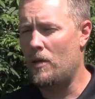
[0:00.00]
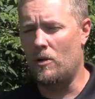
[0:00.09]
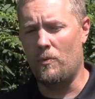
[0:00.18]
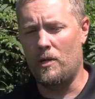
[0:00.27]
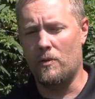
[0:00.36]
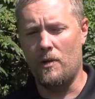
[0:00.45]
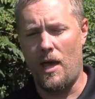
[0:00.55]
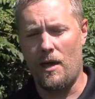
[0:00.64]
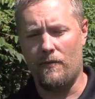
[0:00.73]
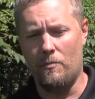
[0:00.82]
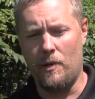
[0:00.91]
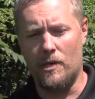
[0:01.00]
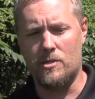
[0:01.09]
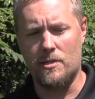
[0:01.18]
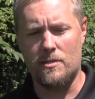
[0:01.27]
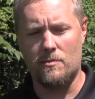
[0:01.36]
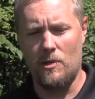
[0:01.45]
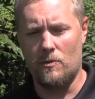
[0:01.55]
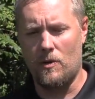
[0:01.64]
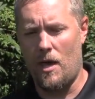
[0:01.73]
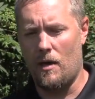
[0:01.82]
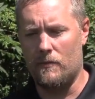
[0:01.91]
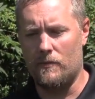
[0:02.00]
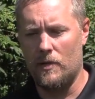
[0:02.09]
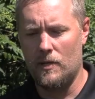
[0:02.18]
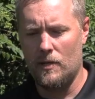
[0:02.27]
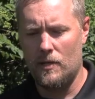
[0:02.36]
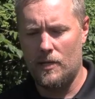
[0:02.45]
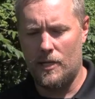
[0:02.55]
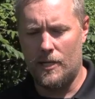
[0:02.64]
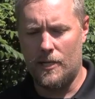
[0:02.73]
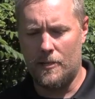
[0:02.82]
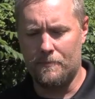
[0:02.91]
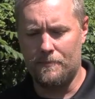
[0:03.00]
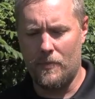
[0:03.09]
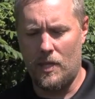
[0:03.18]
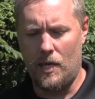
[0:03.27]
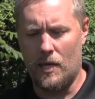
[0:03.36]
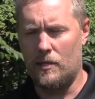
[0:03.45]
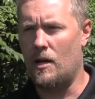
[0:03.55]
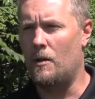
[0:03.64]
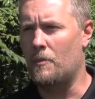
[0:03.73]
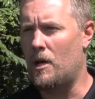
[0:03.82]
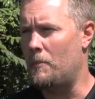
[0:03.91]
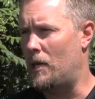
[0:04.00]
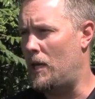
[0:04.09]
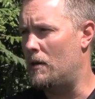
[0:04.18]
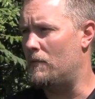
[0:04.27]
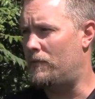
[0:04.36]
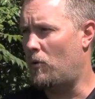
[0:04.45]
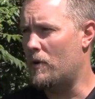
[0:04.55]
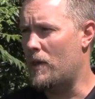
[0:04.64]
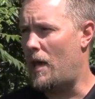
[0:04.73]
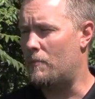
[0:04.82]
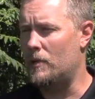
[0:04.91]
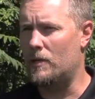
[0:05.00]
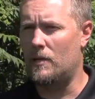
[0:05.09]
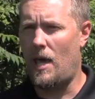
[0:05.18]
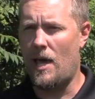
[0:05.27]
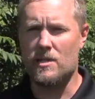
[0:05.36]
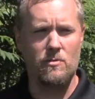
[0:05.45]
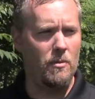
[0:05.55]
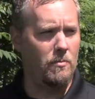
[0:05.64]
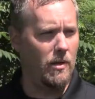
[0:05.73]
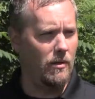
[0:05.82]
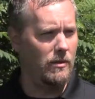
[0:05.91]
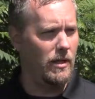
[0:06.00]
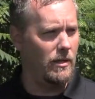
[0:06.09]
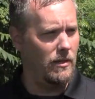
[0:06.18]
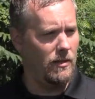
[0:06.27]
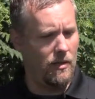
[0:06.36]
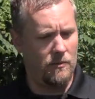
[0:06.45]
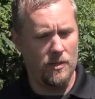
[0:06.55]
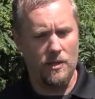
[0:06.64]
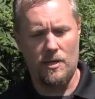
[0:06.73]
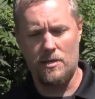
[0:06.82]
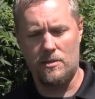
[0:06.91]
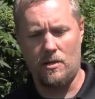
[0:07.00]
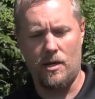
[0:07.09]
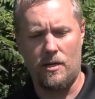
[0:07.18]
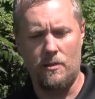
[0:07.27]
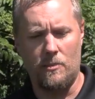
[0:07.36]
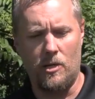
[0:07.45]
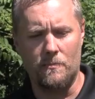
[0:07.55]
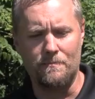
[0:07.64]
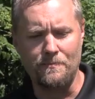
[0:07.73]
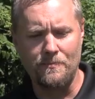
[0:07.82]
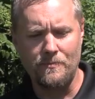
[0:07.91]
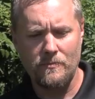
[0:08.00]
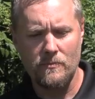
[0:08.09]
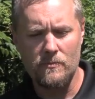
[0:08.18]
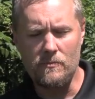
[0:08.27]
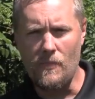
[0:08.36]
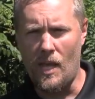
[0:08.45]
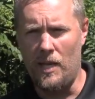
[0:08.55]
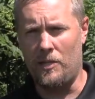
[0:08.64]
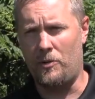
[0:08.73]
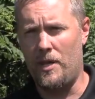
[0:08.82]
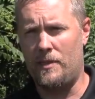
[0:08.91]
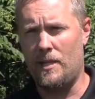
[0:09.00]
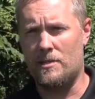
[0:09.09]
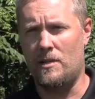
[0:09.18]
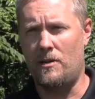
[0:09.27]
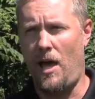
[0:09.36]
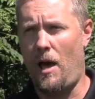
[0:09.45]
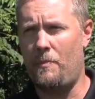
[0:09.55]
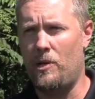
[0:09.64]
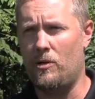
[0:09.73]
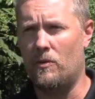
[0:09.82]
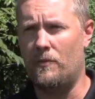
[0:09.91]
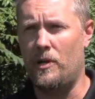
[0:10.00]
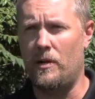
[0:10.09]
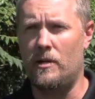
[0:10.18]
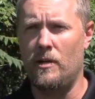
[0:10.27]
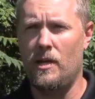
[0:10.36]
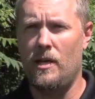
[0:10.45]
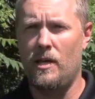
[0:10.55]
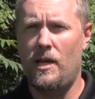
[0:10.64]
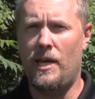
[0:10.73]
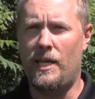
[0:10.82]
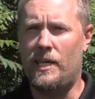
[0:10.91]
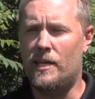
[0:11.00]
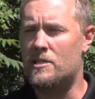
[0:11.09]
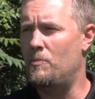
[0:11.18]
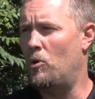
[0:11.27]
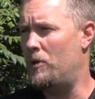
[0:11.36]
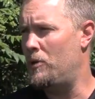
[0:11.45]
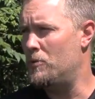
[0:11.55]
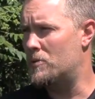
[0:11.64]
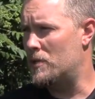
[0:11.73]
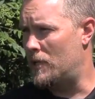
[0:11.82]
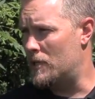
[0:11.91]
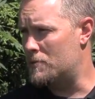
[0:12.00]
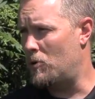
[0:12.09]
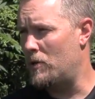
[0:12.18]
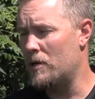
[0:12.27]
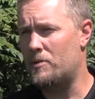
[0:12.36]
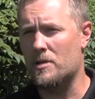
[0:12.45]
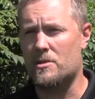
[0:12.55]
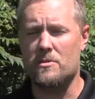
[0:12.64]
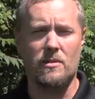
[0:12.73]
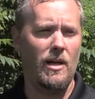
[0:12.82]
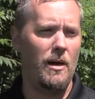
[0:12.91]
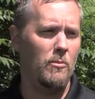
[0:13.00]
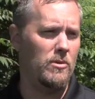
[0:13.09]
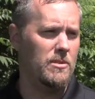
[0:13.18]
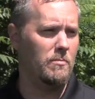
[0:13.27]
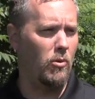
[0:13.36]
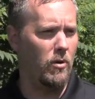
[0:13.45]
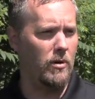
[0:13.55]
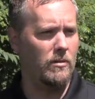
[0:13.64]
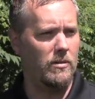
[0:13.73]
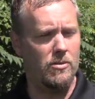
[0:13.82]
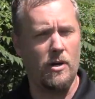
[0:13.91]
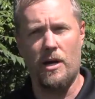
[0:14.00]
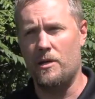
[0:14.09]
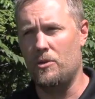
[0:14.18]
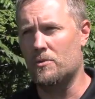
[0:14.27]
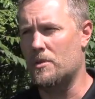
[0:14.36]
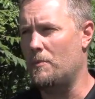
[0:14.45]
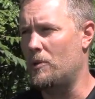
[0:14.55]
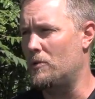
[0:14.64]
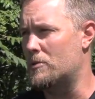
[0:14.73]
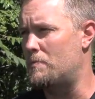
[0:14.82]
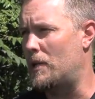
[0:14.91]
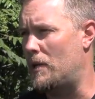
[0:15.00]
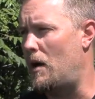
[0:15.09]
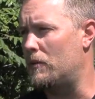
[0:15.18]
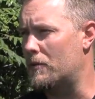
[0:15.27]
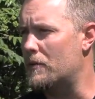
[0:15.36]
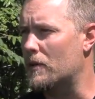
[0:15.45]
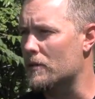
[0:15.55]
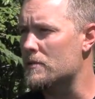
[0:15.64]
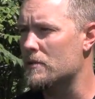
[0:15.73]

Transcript: We don't have the budgets, we don't have the income coming in for that. But as we build it, and what Nikki's talking about, and the great things that are happening over here, and it gets more use and gets more interest, there's a lot more support to try and do some of those big dollar things.